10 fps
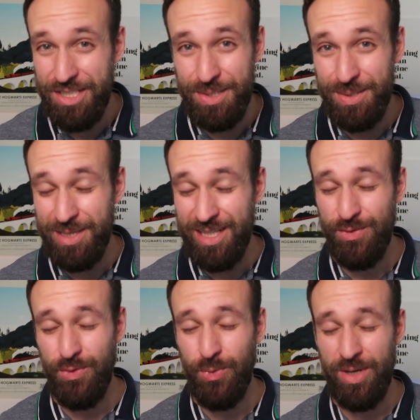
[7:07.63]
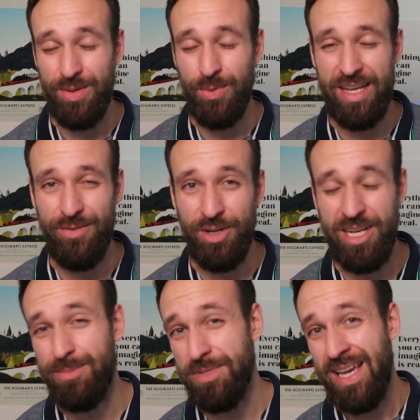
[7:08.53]
need to live with whatever
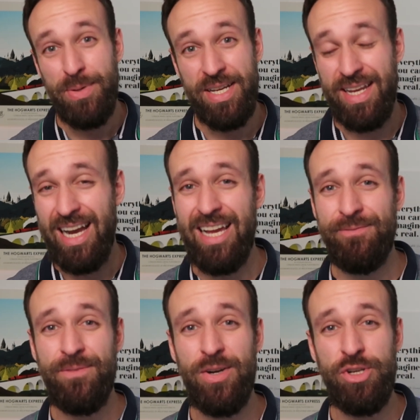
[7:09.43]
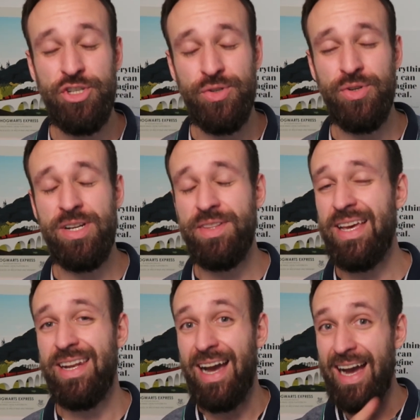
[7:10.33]
comes. But I'm very sure
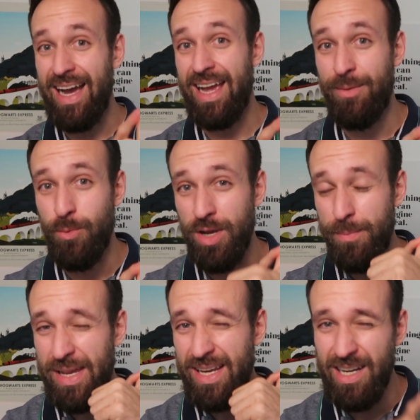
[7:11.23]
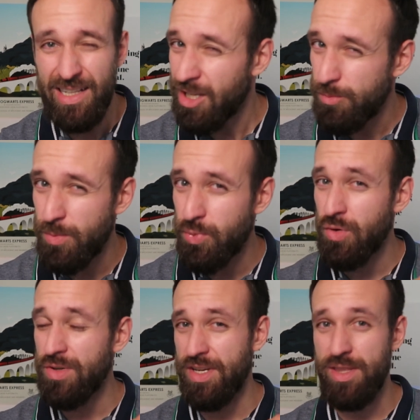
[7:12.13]
that I want to make a lot more
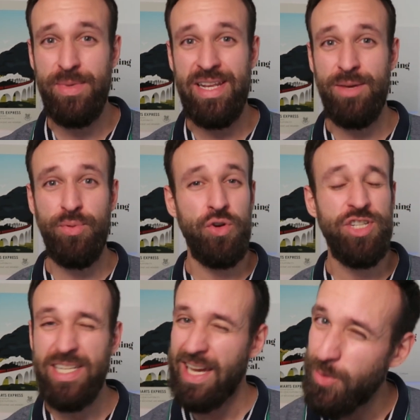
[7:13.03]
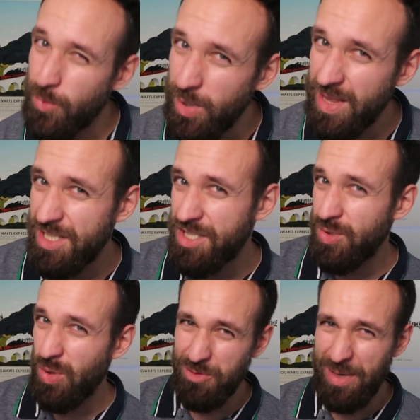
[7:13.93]
progress on the Banana Project. I really
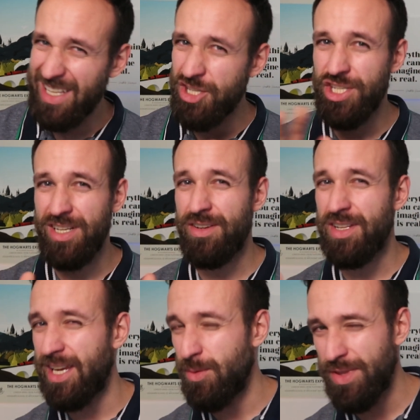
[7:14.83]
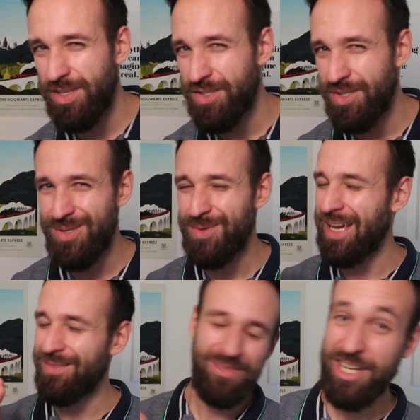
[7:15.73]
do hope I can share the name with you soon.
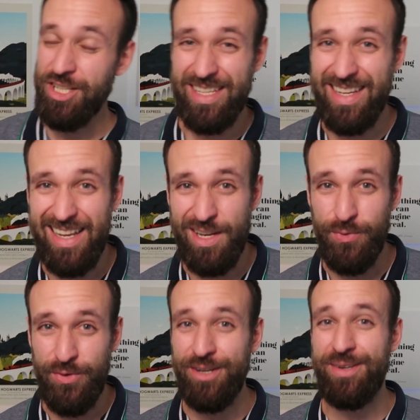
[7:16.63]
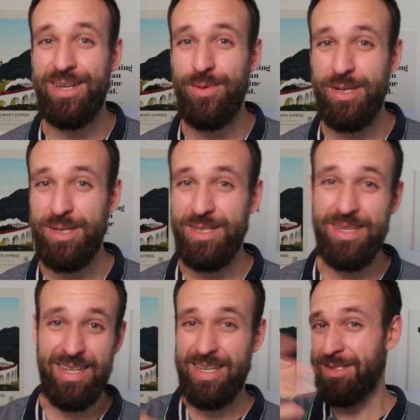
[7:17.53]
I'm actually kind of fear that I want to
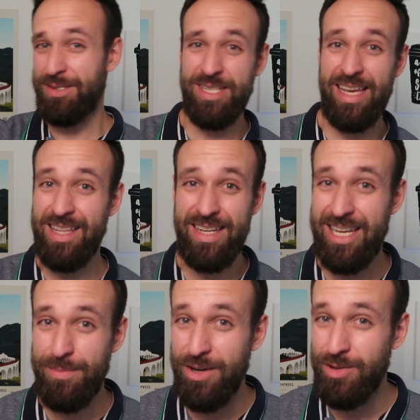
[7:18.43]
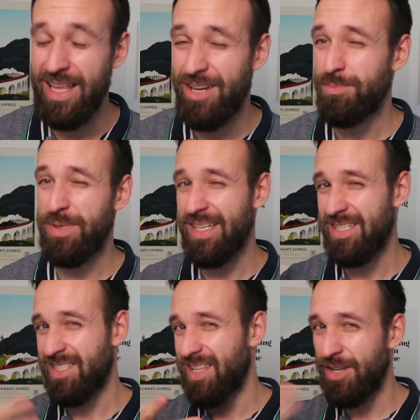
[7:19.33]
that I say the name out loud
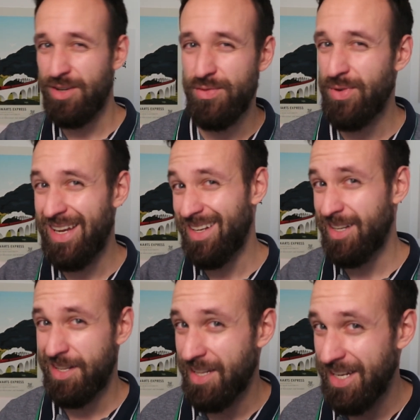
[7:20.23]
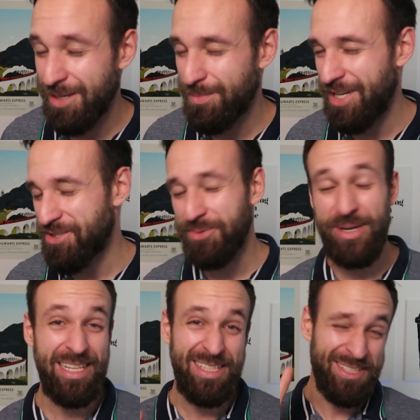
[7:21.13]
because then you're gonna find it in the landing page already,